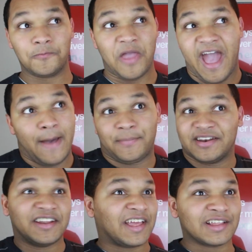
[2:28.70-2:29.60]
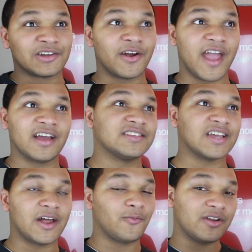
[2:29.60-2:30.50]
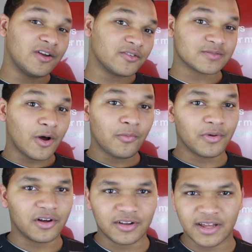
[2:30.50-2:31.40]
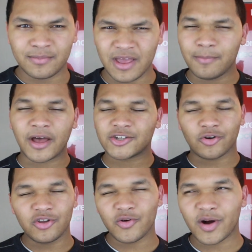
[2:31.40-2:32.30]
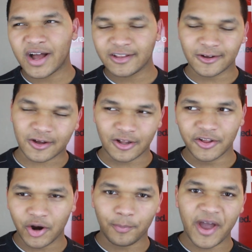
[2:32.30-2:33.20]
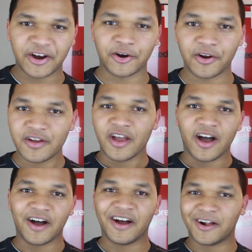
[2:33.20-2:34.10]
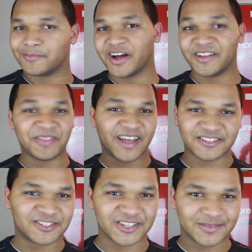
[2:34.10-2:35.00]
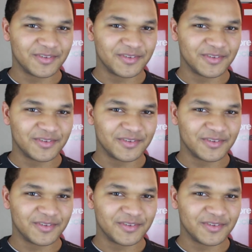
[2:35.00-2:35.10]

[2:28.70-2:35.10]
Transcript: happen to get their hands on Windows Mobile and make Metro UI look a little better, but that's just